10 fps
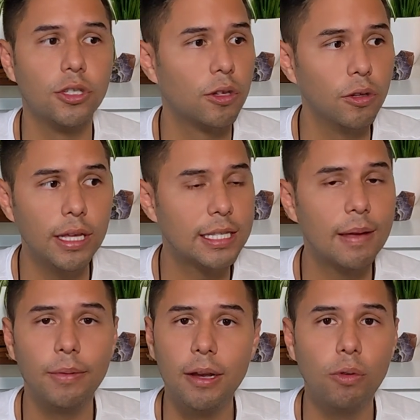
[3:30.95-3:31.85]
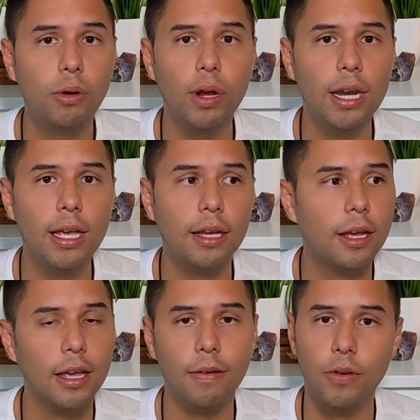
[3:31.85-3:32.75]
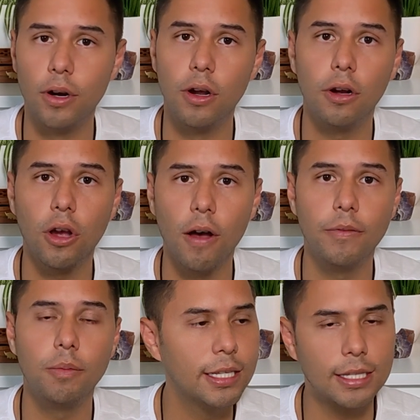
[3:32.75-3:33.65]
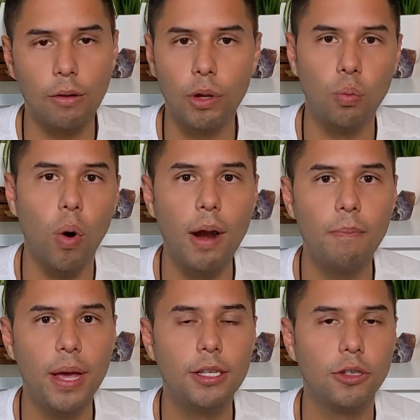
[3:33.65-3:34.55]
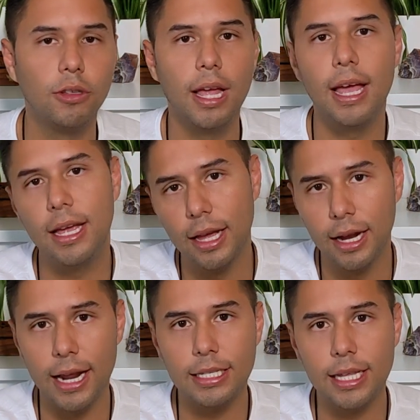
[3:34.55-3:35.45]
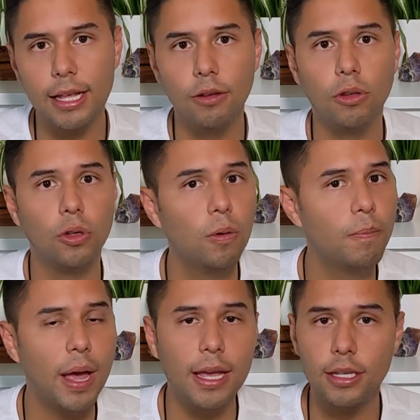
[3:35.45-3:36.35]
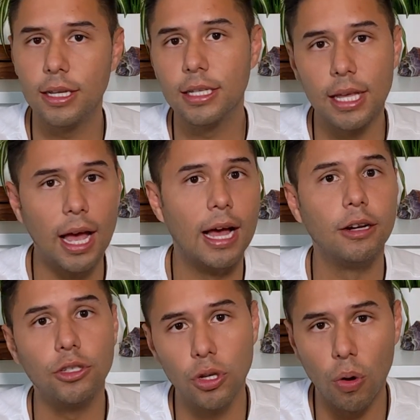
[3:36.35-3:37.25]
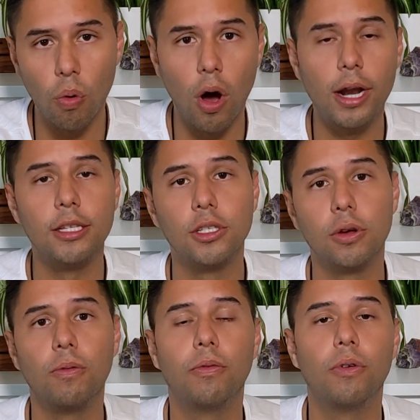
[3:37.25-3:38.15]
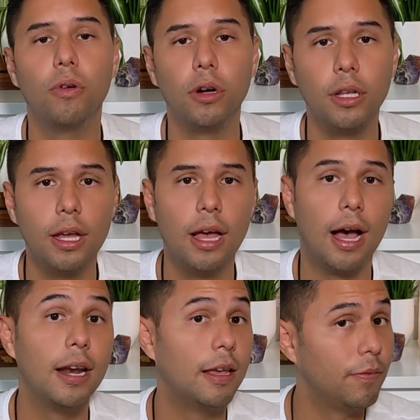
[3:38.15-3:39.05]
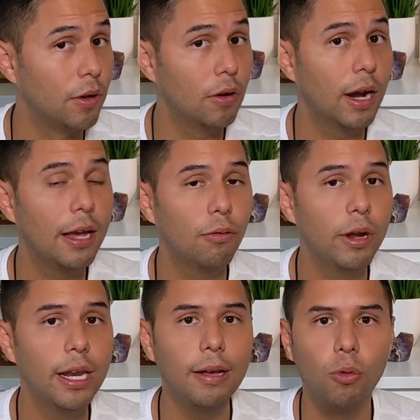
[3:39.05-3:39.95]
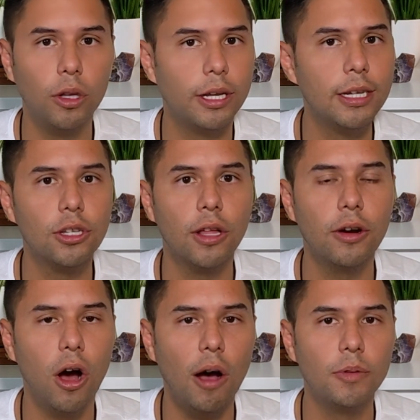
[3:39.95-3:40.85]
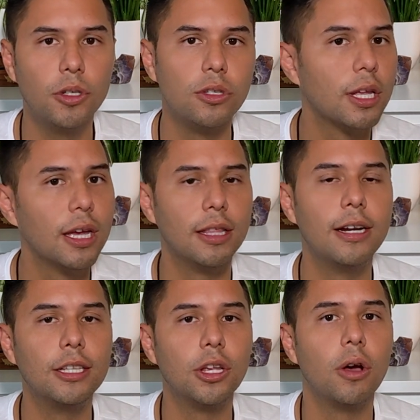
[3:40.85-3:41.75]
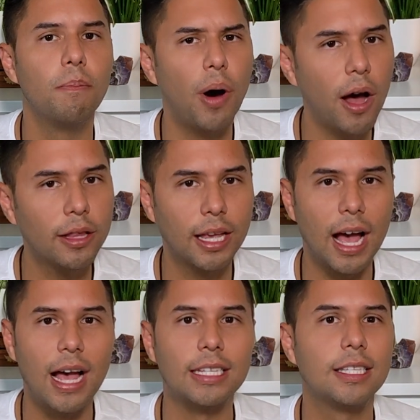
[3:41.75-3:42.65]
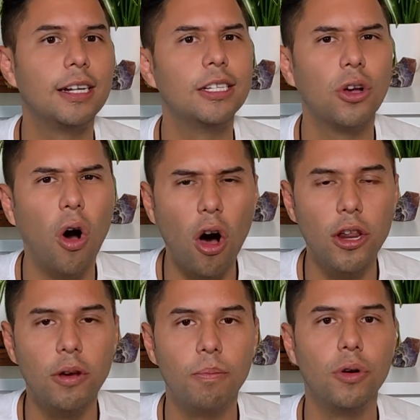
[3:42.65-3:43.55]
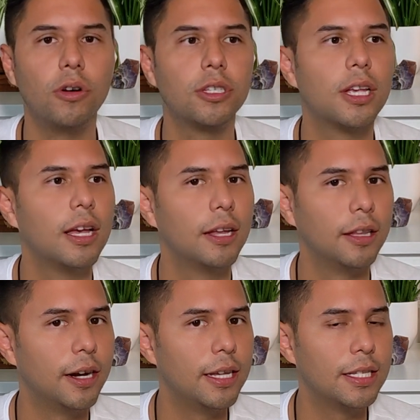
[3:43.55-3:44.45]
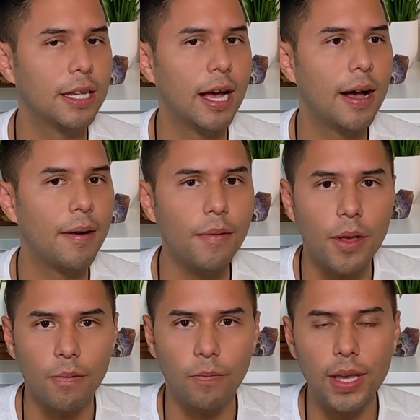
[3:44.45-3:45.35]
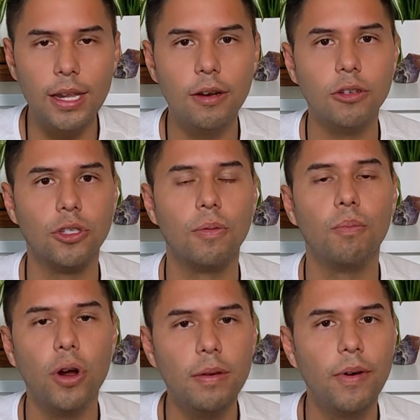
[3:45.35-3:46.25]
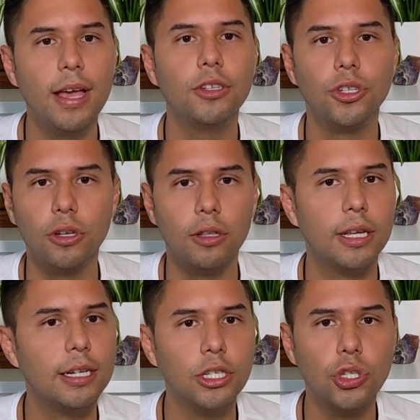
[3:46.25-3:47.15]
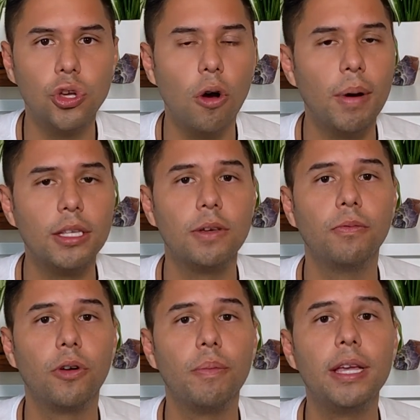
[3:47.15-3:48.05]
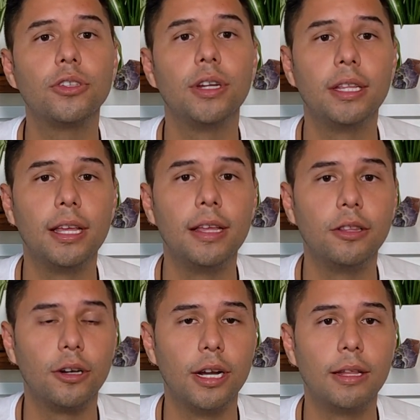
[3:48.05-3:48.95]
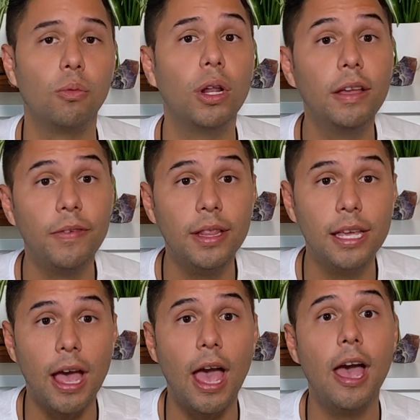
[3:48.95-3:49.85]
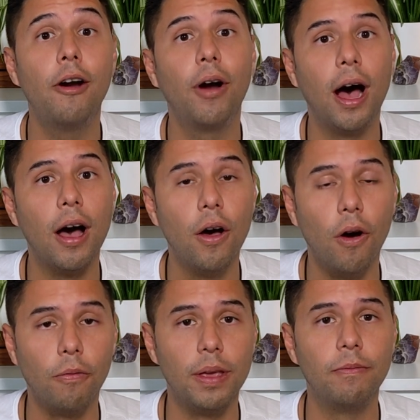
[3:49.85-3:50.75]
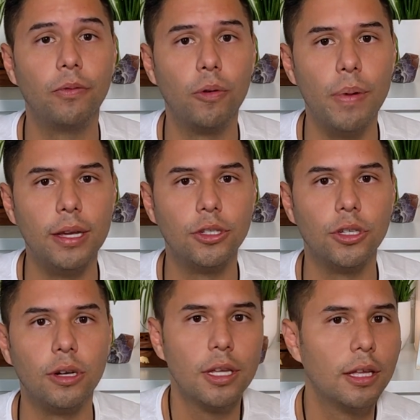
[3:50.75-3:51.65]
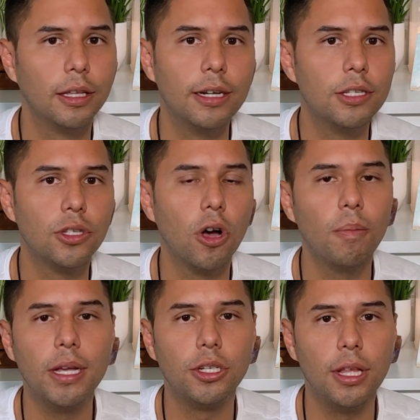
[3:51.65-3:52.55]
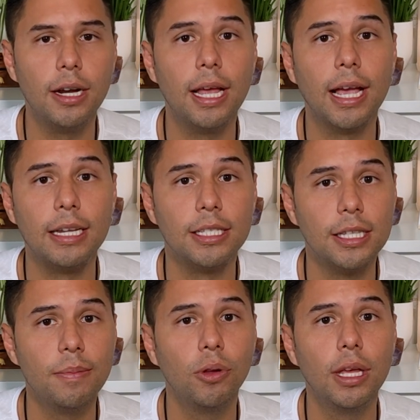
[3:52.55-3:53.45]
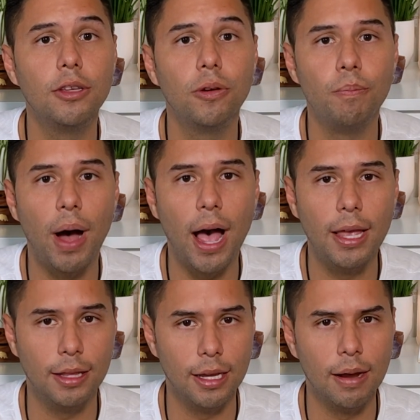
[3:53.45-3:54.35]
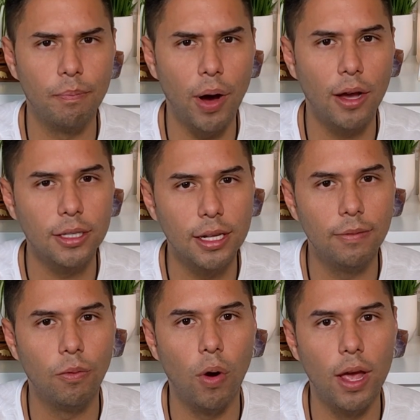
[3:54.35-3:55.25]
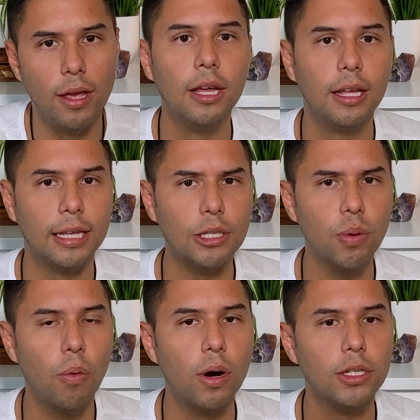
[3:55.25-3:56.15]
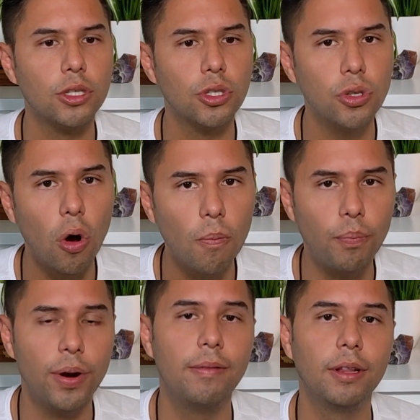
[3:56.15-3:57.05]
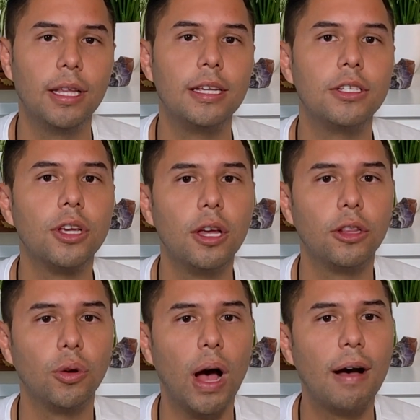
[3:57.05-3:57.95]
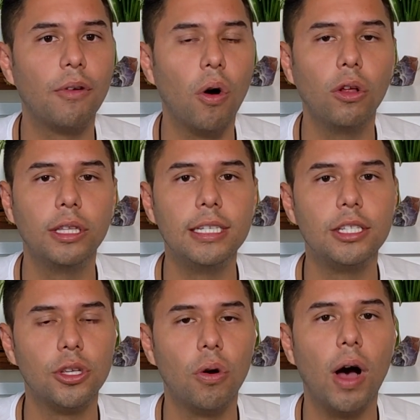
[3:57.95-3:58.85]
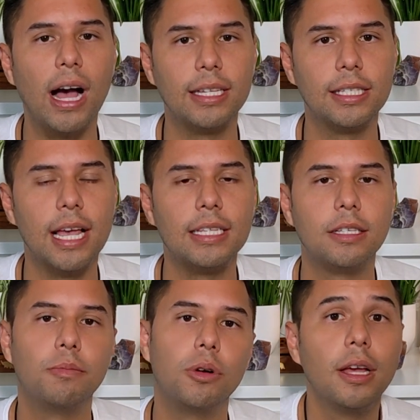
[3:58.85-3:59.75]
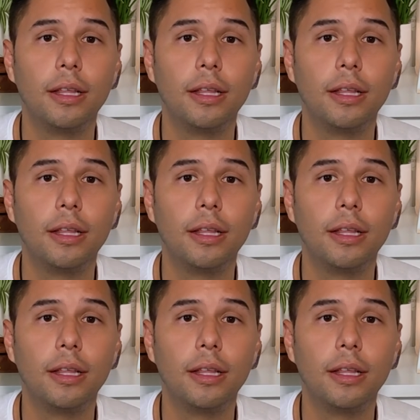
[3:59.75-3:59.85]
So do the same thing with reading. If you're not comfortable, start with one page today, next day do two pages, and so on and so forth. And if you don't like reading, well, there is other options. There is podcasts, there is audiobooks, there is videos on motivation. There is so much information in the internet. We live in the era of information. There is so much there that can stimulate your mind in a positive way. That's why we're so privileged to have all this so accessible.